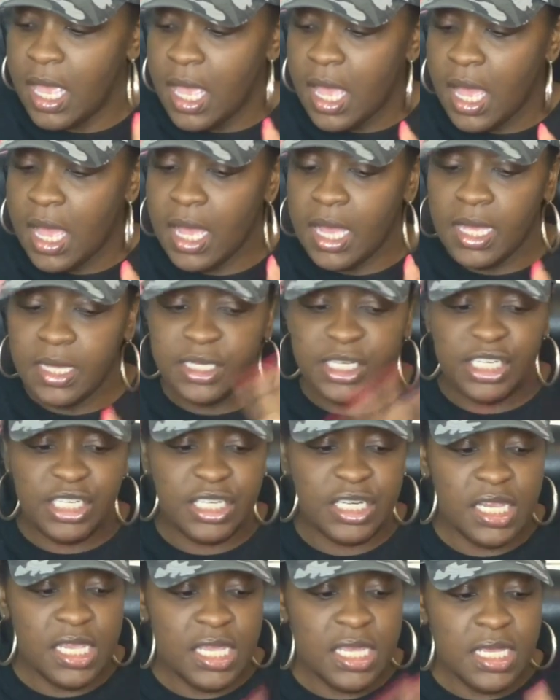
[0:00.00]
uh,
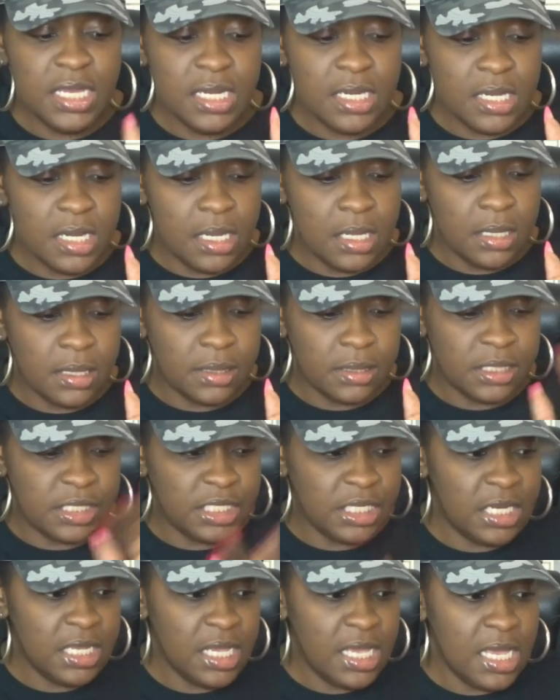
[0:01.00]
Sheen,
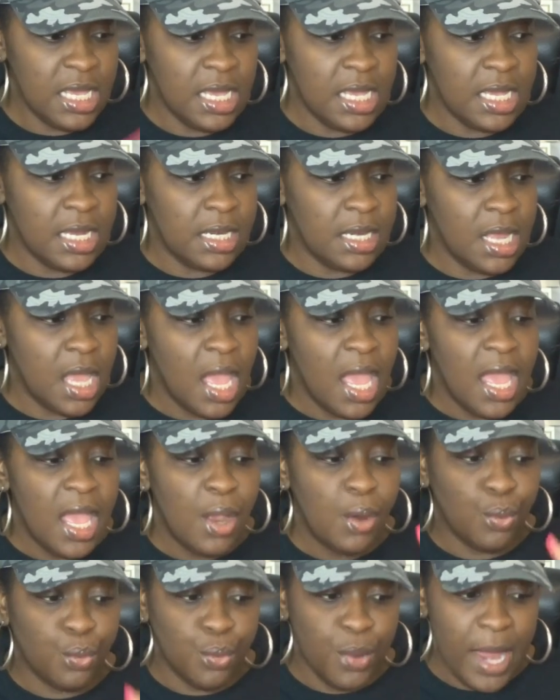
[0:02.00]
Shein,
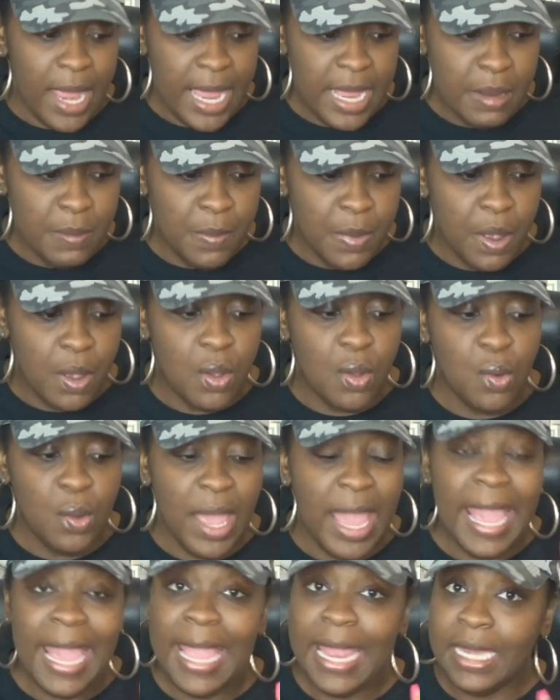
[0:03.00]
Rainbow,
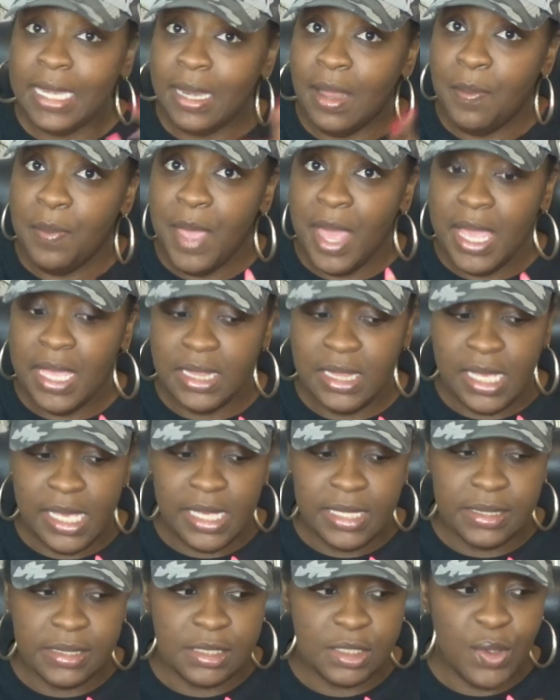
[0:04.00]
and
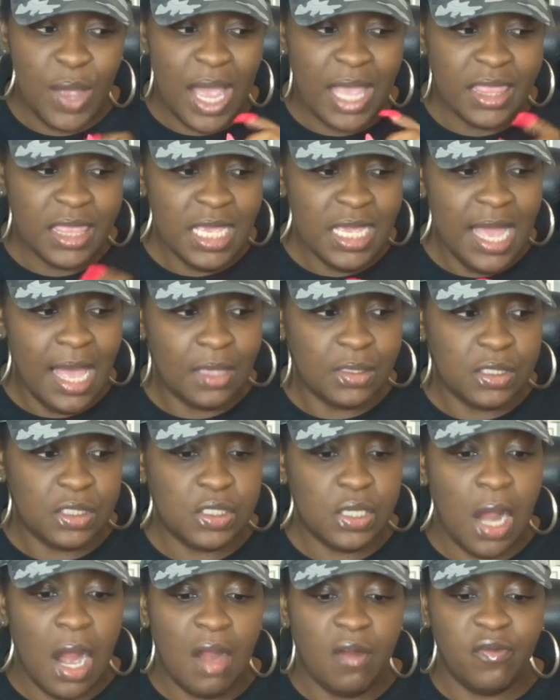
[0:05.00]
Payless. So I think I'll
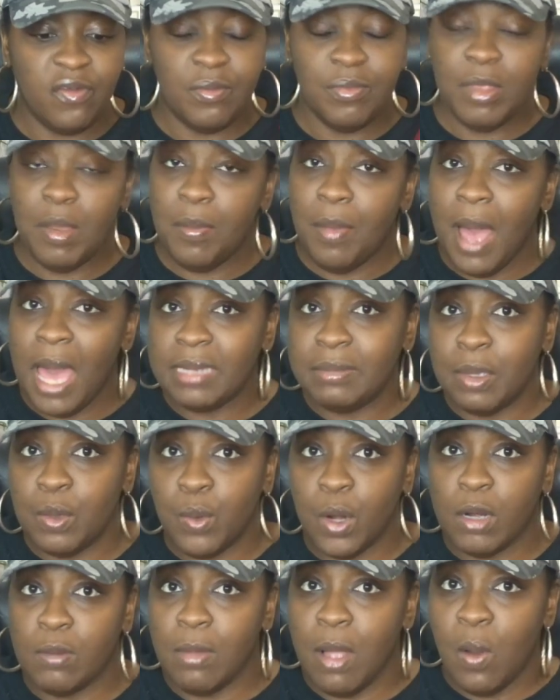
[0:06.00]
start from the bottom and
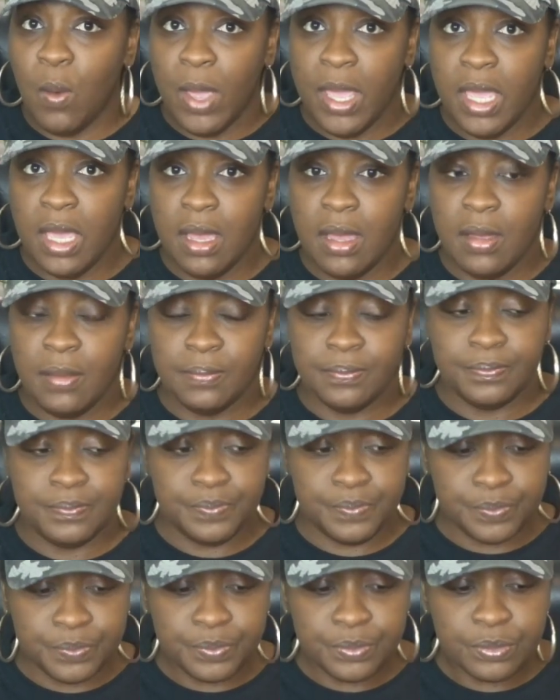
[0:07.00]
work my way up.
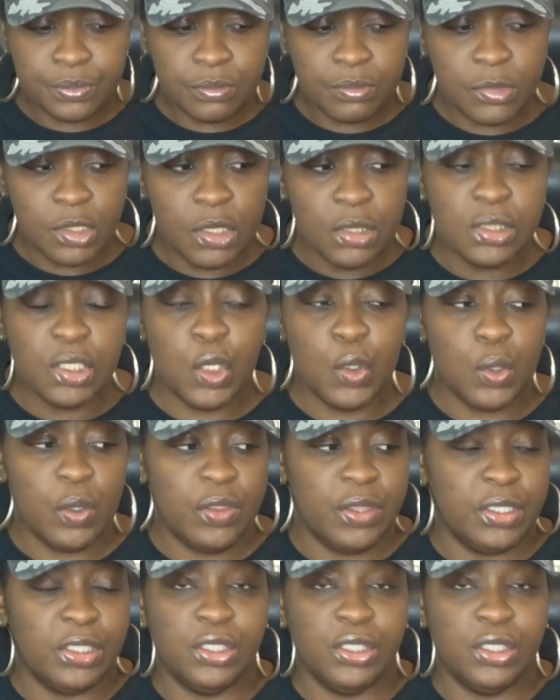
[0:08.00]
So with the